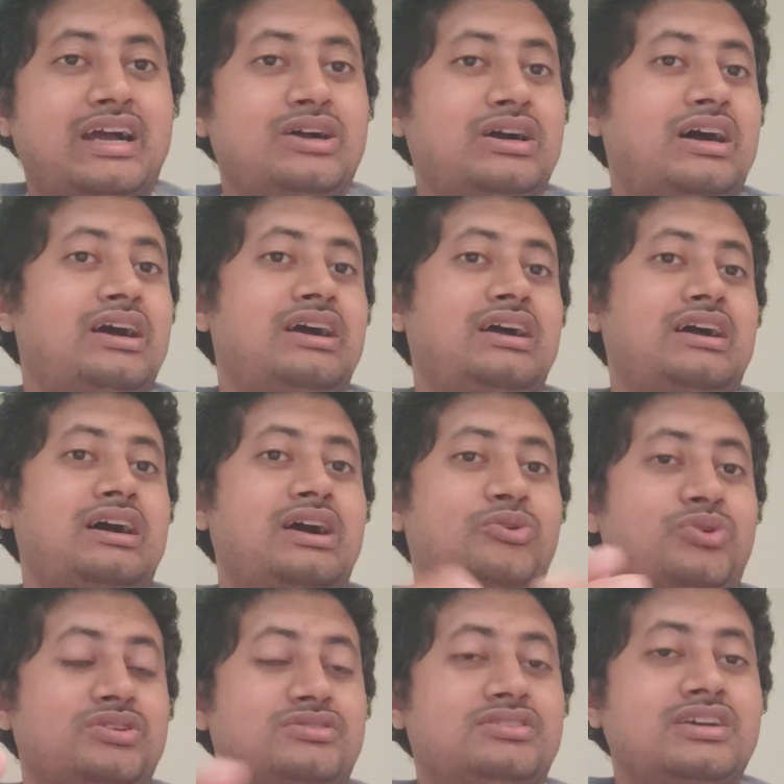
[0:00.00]
I
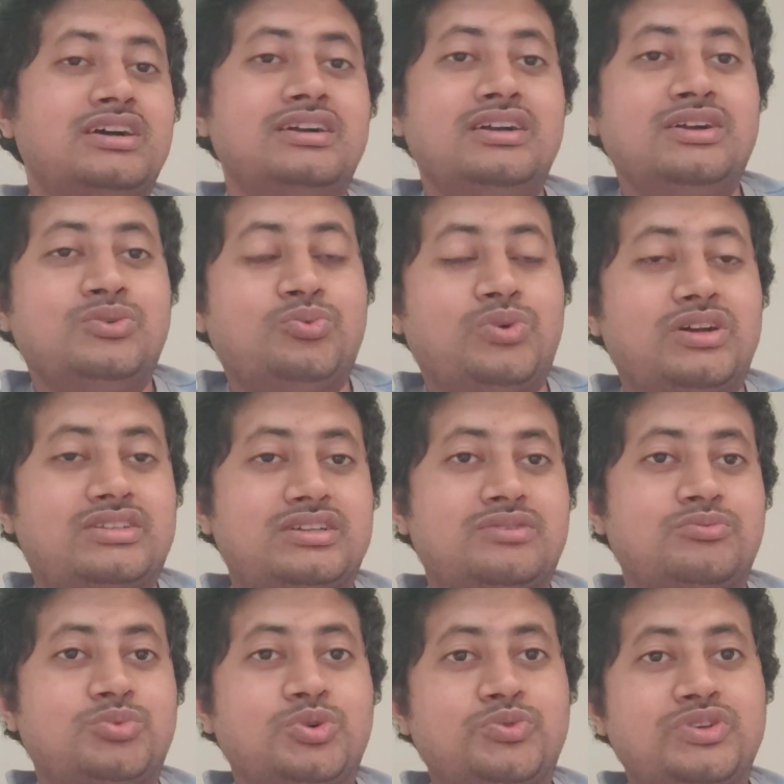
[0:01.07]
was
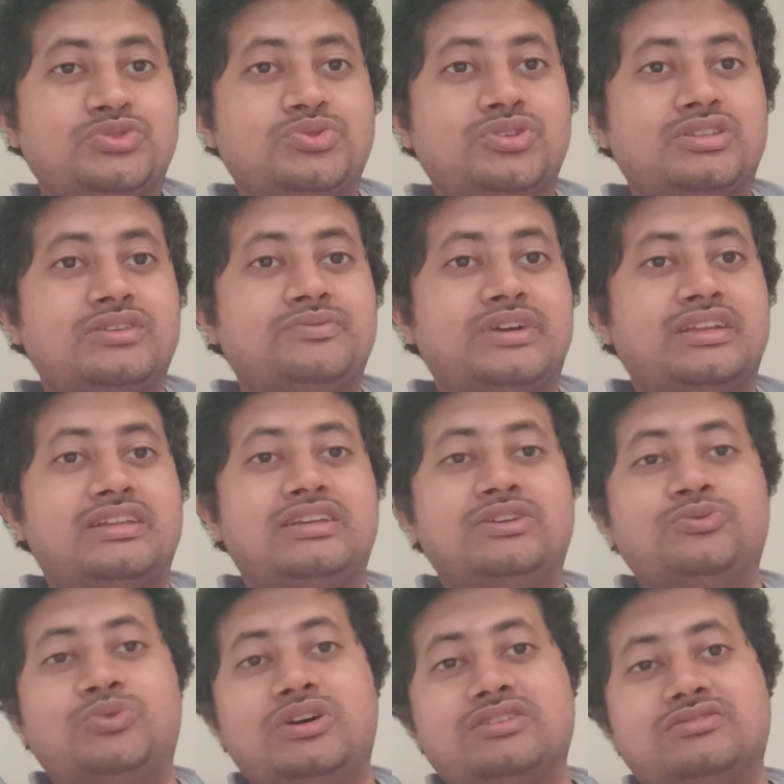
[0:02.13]
watching movies with him, and he
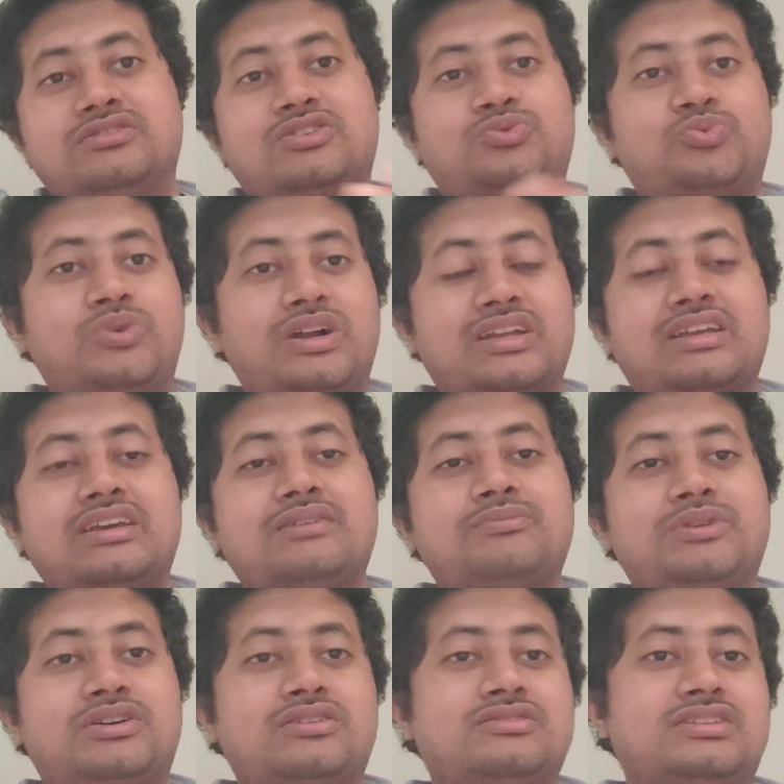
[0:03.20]
was not working,
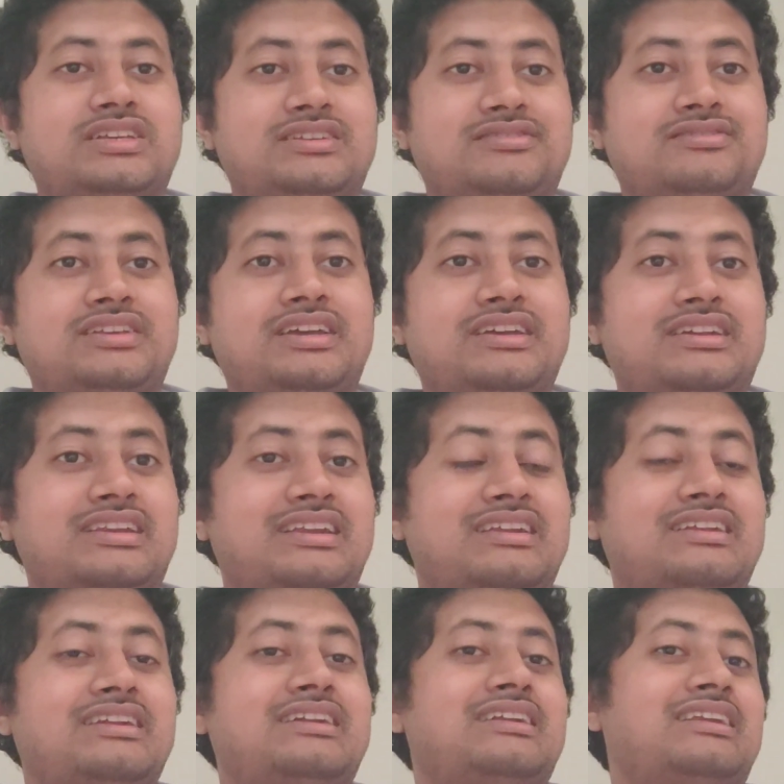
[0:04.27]
because he's
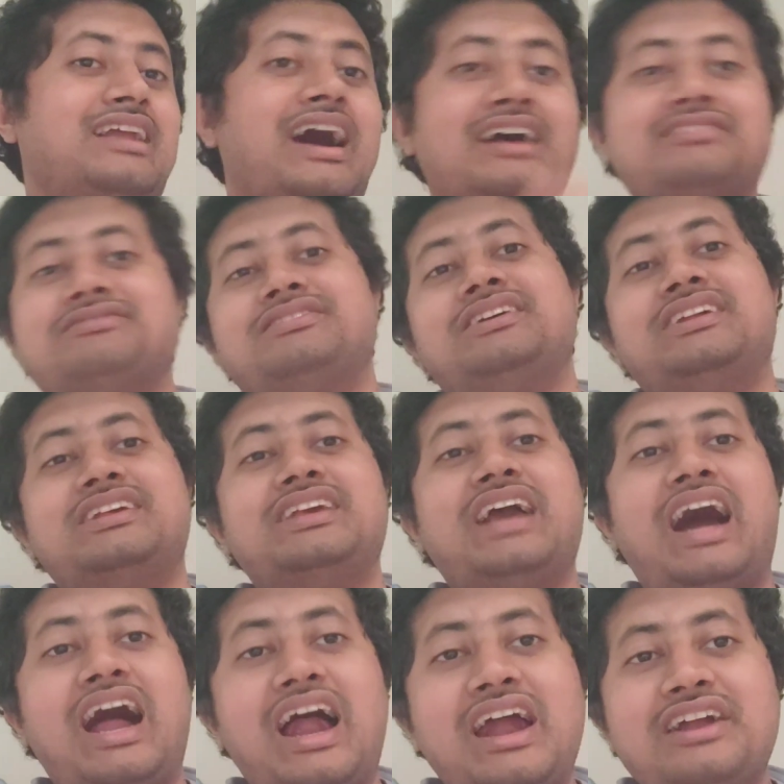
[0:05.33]
saying last year
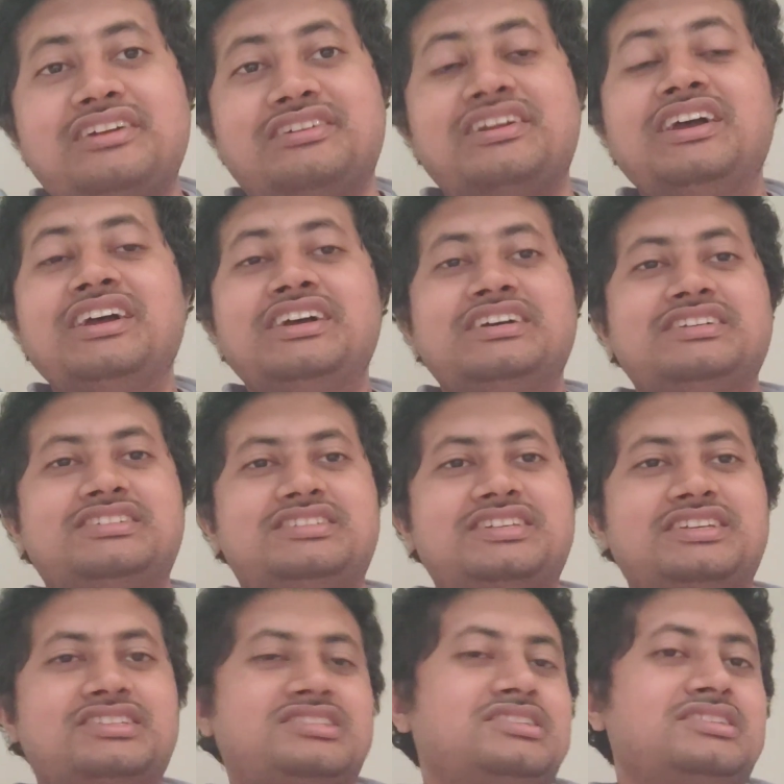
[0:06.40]
he earned
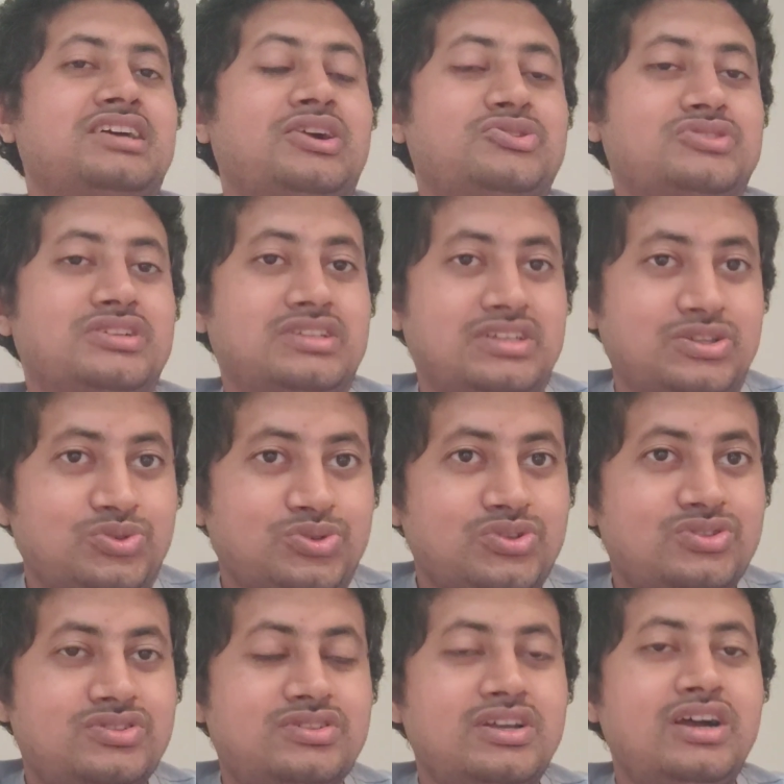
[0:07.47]
60,000
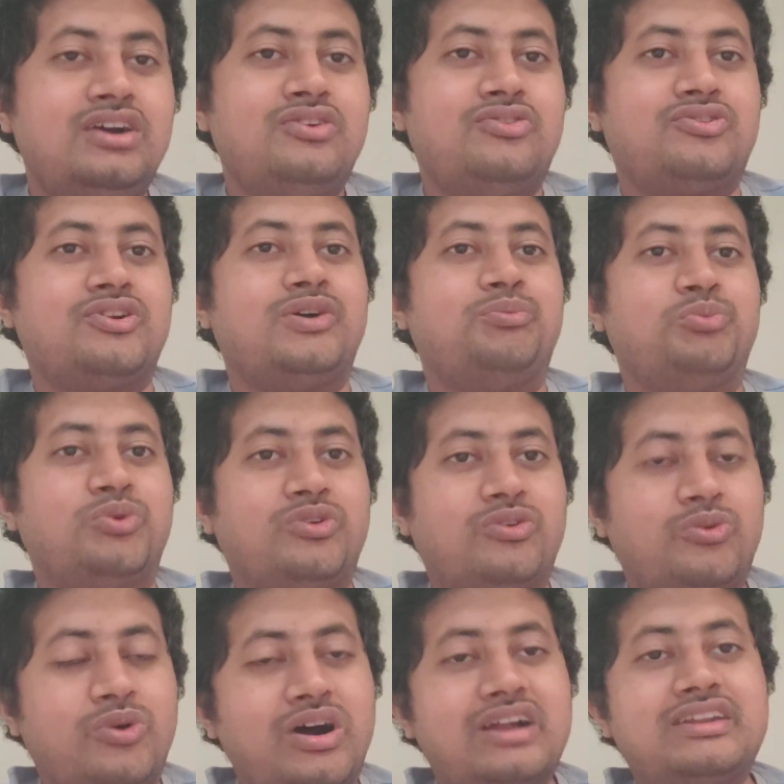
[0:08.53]
euros from
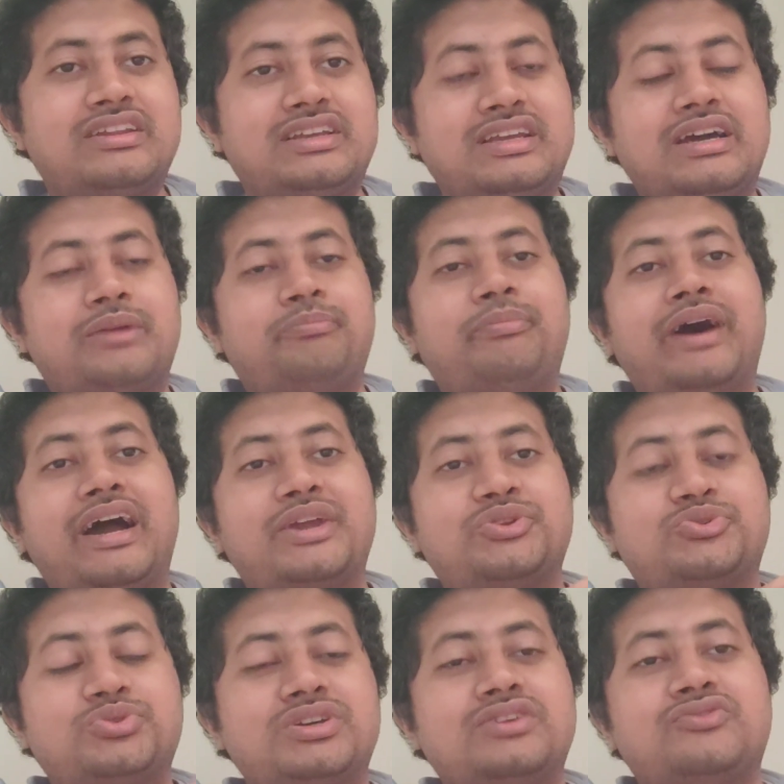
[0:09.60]
1 year by
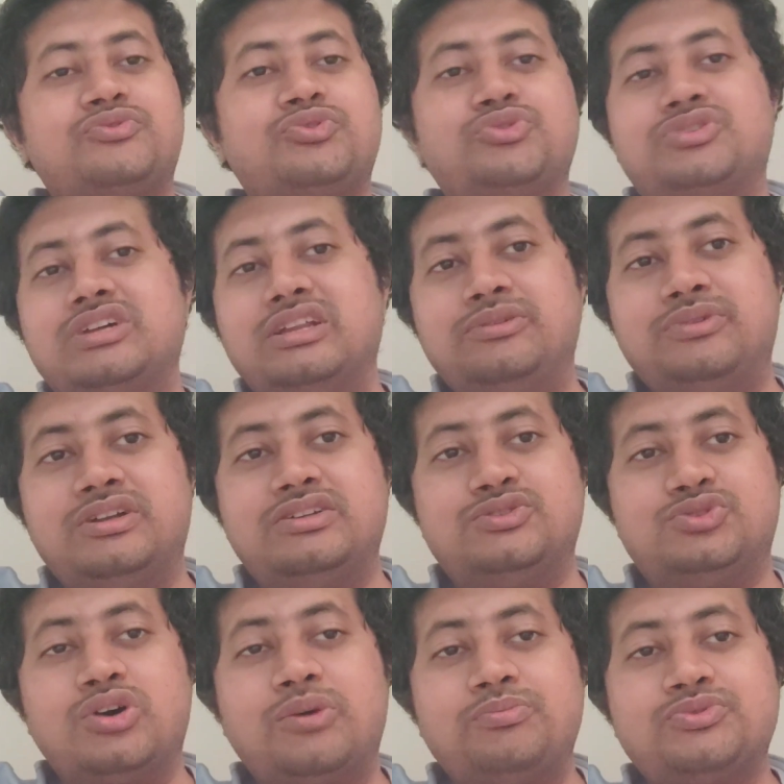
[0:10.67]
doing food delivery
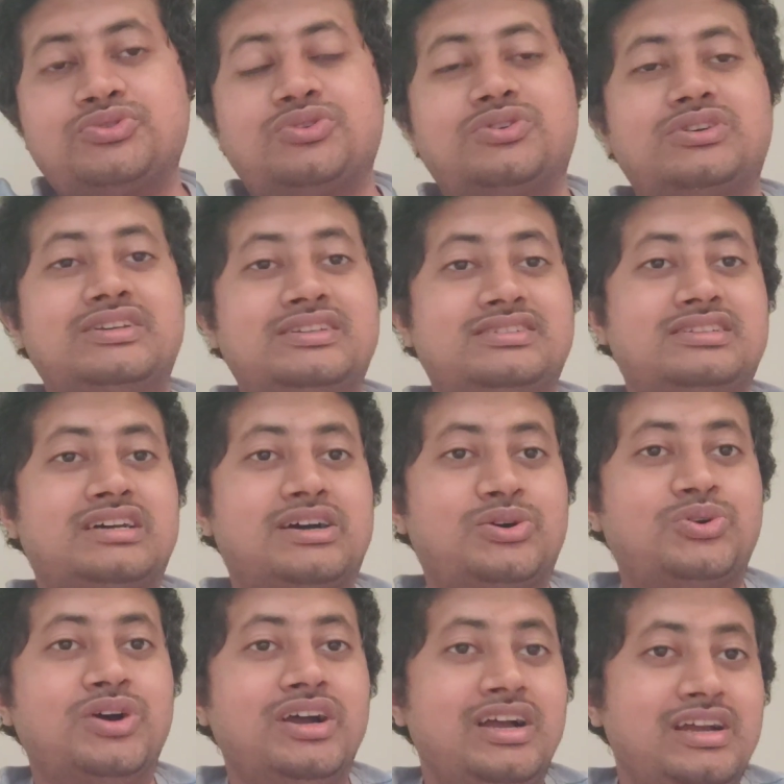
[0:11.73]
job. So he's
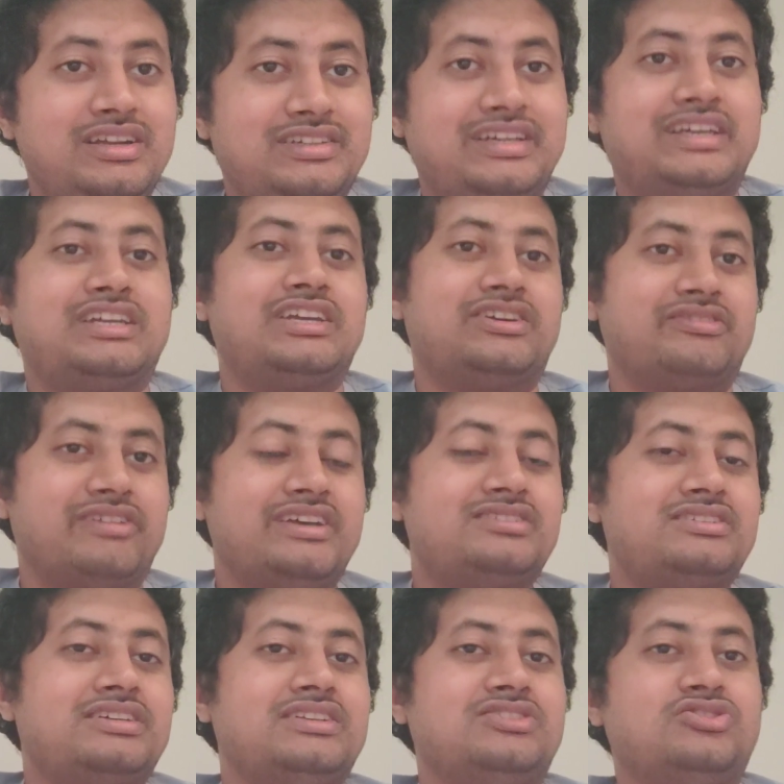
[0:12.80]
now taking
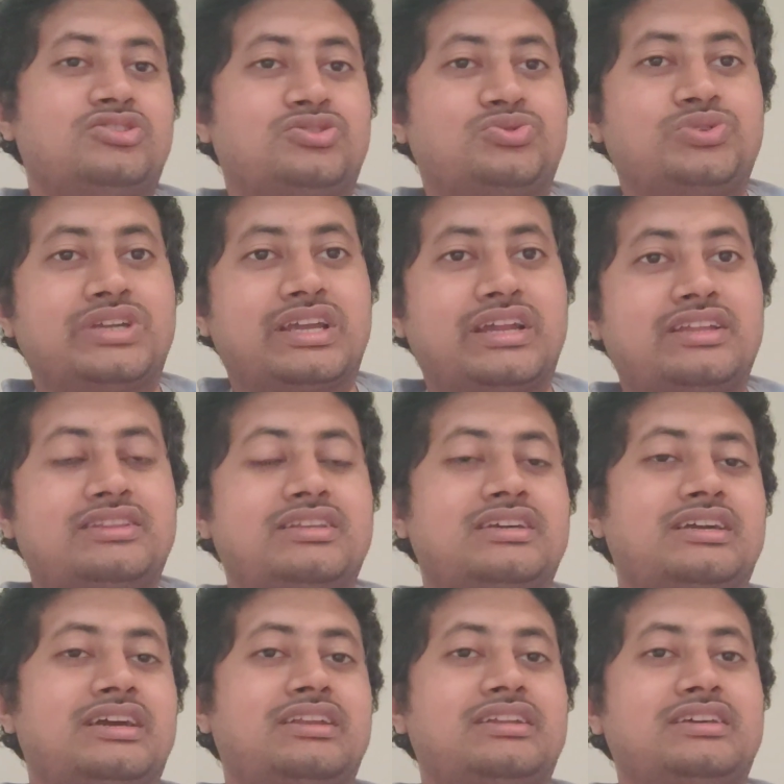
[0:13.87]
rest, he's not doing
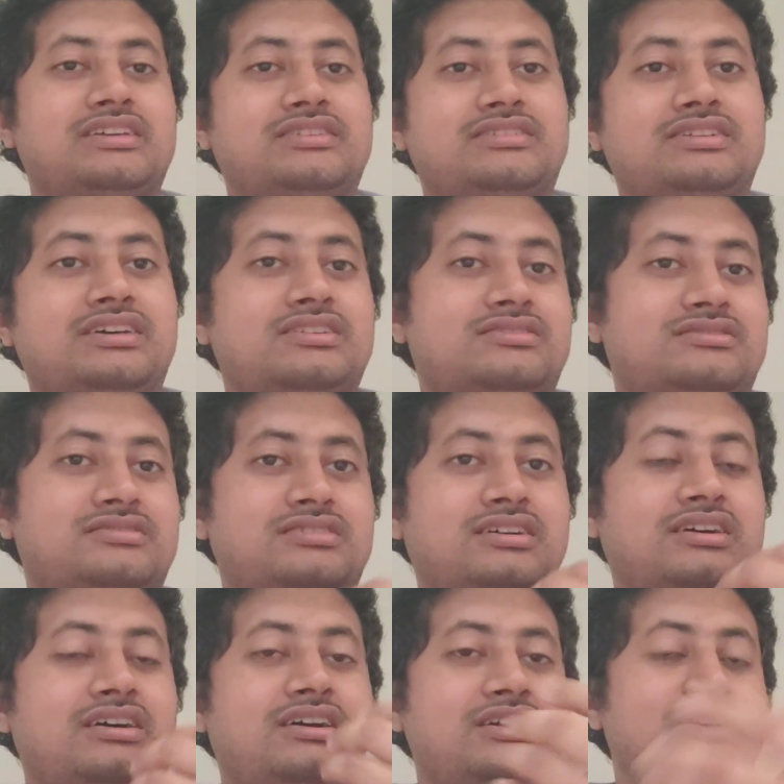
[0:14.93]
anything, and he just
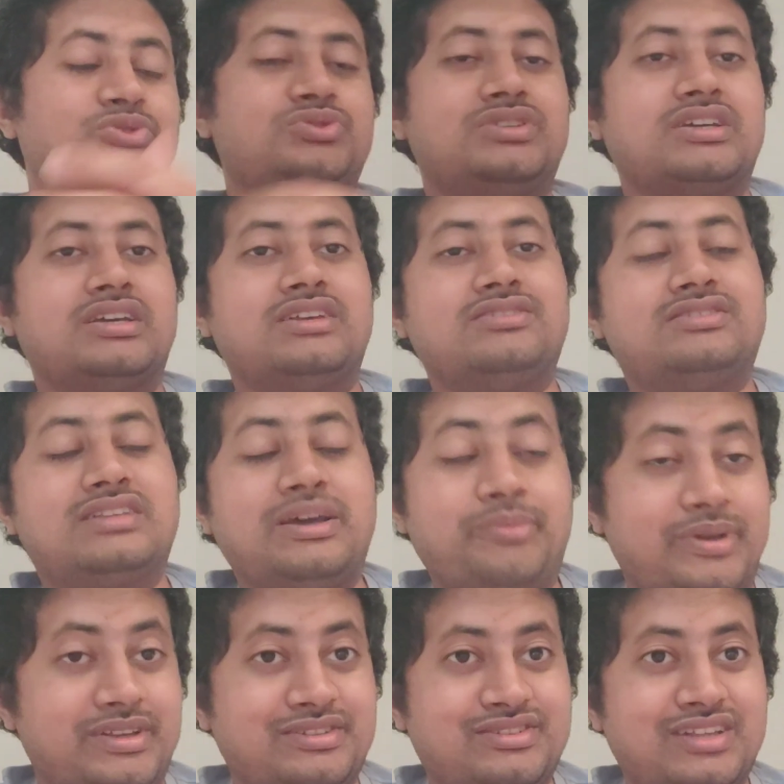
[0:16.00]
using his
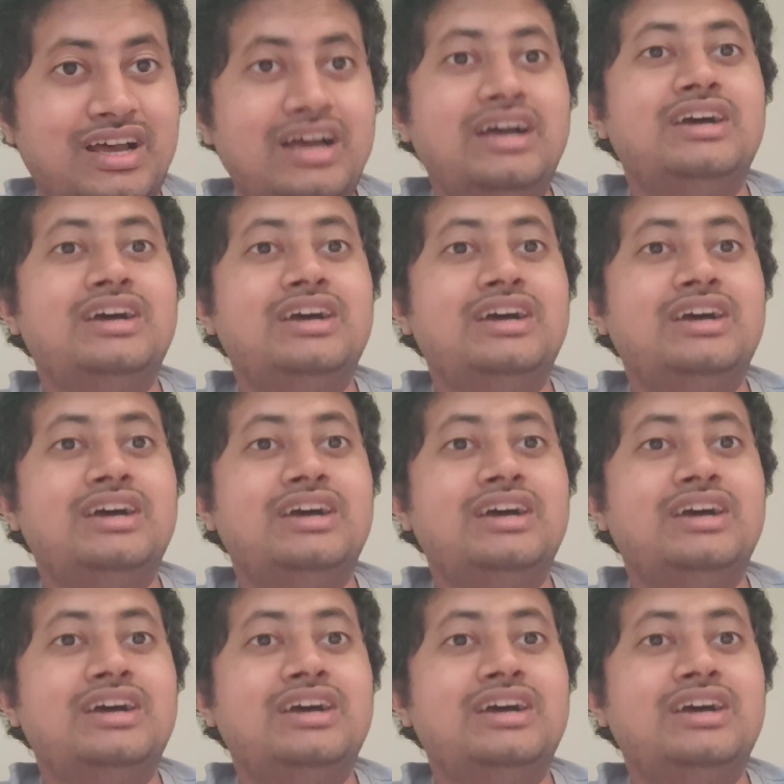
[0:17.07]
savings.